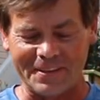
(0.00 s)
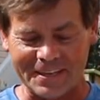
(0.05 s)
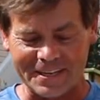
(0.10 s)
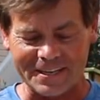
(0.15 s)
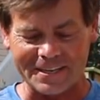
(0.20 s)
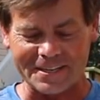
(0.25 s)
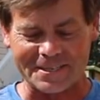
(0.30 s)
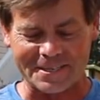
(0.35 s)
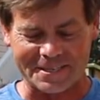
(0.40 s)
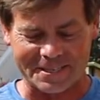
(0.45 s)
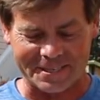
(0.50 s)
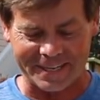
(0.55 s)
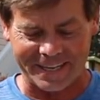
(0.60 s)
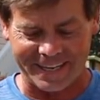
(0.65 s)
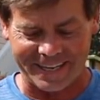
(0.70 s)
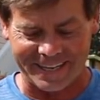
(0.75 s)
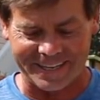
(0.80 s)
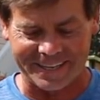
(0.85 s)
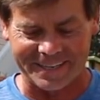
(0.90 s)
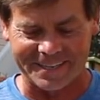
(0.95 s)
This
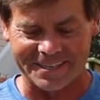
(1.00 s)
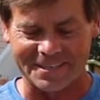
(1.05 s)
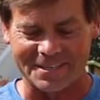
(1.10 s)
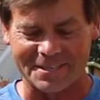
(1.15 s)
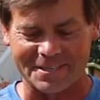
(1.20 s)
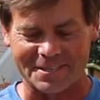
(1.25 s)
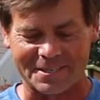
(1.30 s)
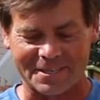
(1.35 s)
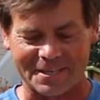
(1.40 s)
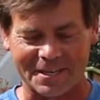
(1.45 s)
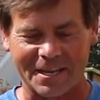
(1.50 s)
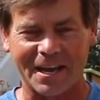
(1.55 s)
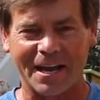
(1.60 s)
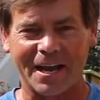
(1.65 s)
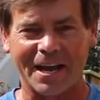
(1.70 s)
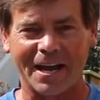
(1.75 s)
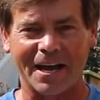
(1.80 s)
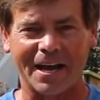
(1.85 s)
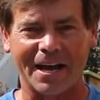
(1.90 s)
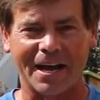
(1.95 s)
is
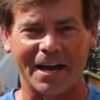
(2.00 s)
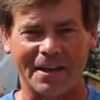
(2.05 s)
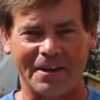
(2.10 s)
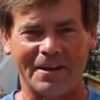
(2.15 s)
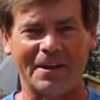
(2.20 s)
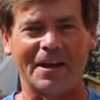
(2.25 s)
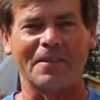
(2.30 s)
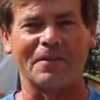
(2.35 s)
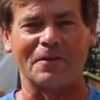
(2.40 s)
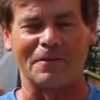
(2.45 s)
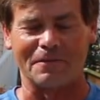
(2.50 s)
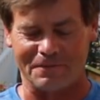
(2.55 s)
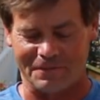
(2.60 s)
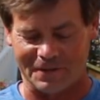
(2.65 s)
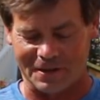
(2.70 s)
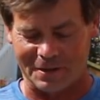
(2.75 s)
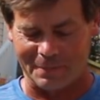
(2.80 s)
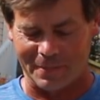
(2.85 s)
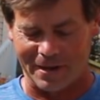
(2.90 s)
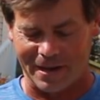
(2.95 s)
another
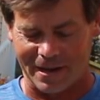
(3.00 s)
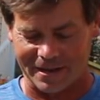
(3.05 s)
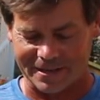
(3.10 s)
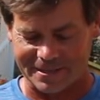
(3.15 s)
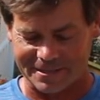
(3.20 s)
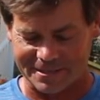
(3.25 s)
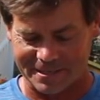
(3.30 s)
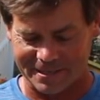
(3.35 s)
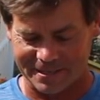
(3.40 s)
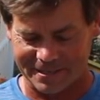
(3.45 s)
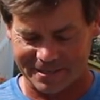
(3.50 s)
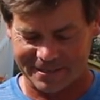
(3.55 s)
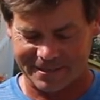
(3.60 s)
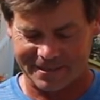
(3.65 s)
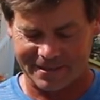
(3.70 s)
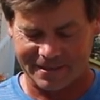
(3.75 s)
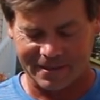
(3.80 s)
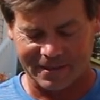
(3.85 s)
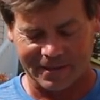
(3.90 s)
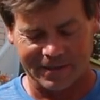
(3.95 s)
fun box.
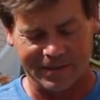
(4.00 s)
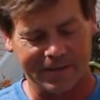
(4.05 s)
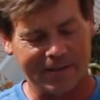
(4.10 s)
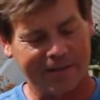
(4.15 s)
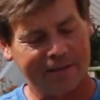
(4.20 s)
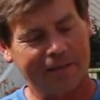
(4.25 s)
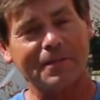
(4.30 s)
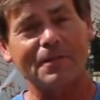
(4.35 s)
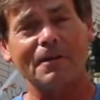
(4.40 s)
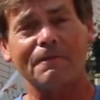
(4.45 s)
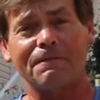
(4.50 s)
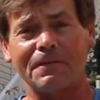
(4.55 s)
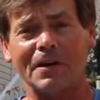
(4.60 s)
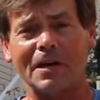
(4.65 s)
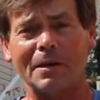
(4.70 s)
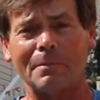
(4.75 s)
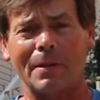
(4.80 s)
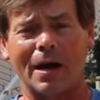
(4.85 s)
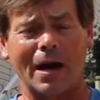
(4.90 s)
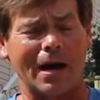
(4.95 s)
The
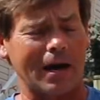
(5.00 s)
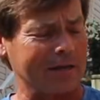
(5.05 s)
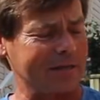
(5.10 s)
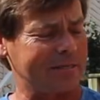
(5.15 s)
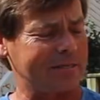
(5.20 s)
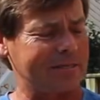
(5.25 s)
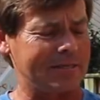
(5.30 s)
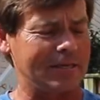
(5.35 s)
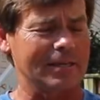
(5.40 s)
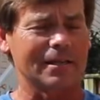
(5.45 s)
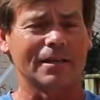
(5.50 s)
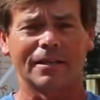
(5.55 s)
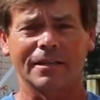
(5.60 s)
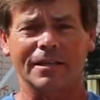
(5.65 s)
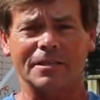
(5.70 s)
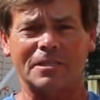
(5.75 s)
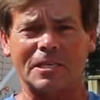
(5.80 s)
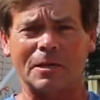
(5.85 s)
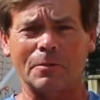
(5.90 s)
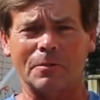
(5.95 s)
fun box.
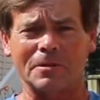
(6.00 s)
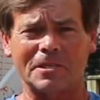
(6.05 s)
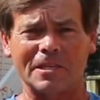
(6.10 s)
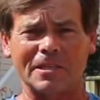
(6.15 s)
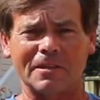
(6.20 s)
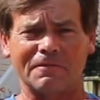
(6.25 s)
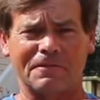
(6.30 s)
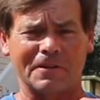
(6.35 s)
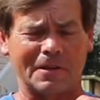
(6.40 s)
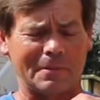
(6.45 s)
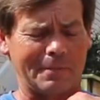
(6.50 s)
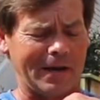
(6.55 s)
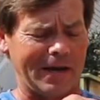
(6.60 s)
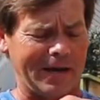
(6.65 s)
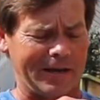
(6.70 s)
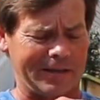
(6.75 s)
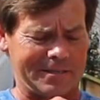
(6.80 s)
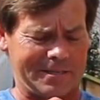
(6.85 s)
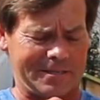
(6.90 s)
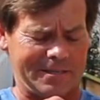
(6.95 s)
Let's see what's in the fun
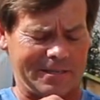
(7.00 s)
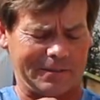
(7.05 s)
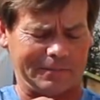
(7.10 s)
box.